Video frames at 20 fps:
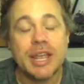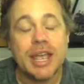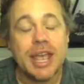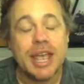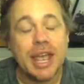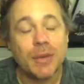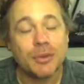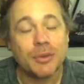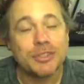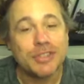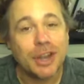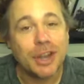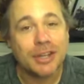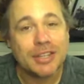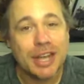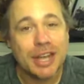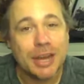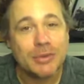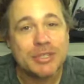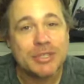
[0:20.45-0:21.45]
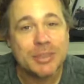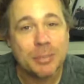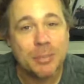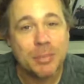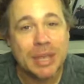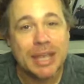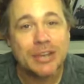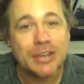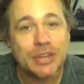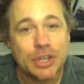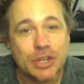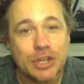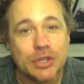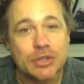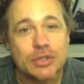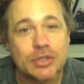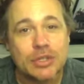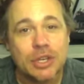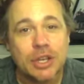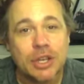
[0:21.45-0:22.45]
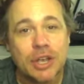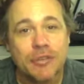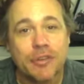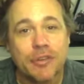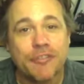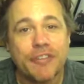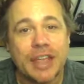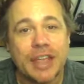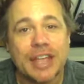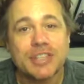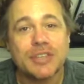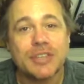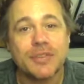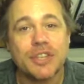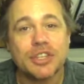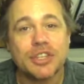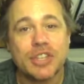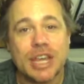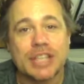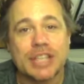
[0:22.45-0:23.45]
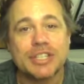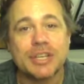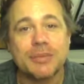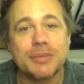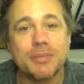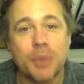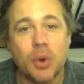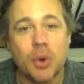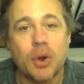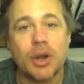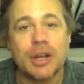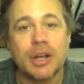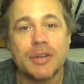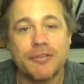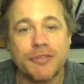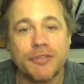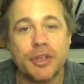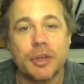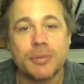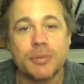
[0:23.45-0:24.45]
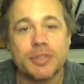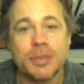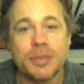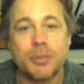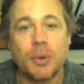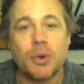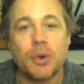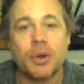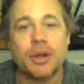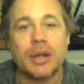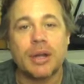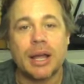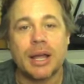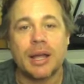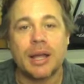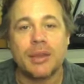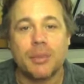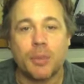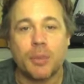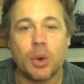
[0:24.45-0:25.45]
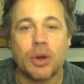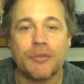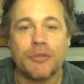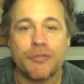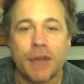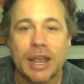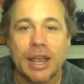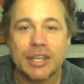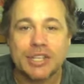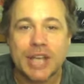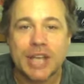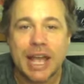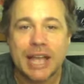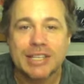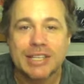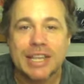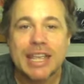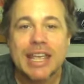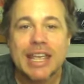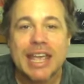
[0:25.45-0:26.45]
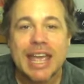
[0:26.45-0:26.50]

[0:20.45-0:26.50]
and we'll start today with some big news for fans of the Jason Bourne films, the Bourne franchise,